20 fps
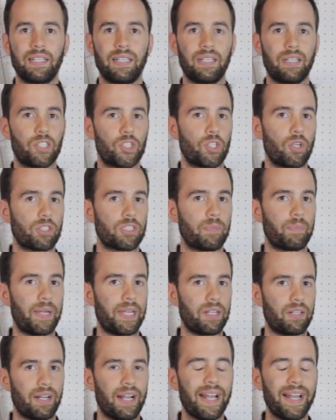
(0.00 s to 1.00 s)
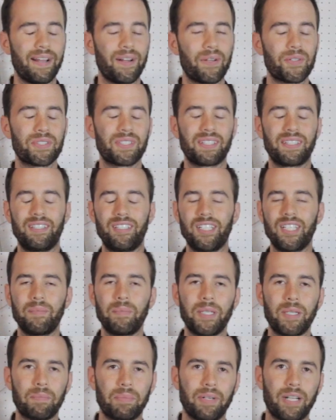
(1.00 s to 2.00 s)
it shows up at your house, you're going to
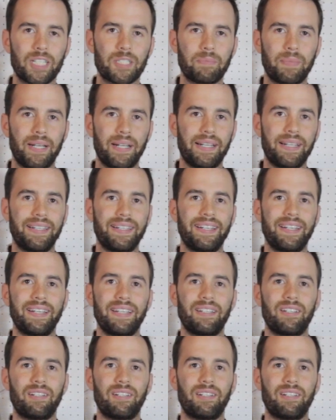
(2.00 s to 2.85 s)
be impressed by it.